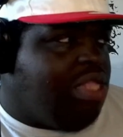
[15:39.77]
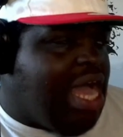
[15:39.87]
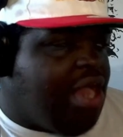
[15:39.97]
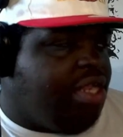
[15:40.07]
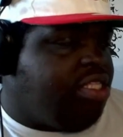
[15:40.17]

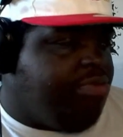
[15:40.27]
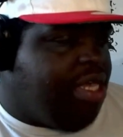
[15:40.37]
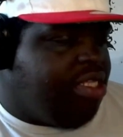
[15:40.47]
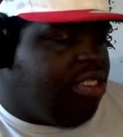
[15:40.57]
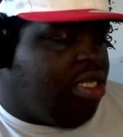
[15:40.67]
Outer Team
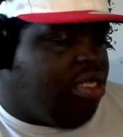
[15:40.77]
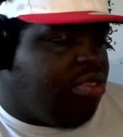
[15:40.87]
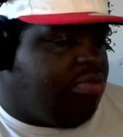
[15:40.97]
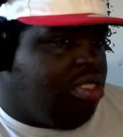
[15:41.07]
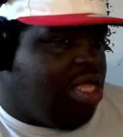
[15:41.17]
My
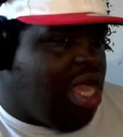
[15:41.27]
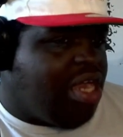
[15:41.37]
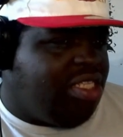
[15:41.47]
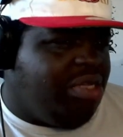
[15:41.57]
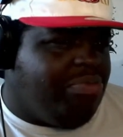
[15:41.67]

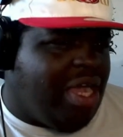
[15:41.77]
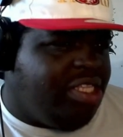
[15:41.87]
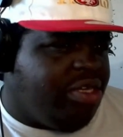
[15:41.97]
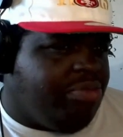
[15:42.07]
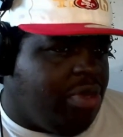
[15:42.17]

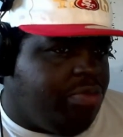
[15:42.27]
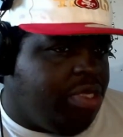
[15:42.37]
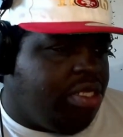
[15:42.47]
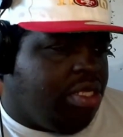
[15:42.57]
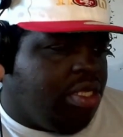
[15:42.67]
Dear
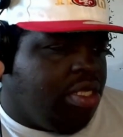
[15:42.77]
Moment.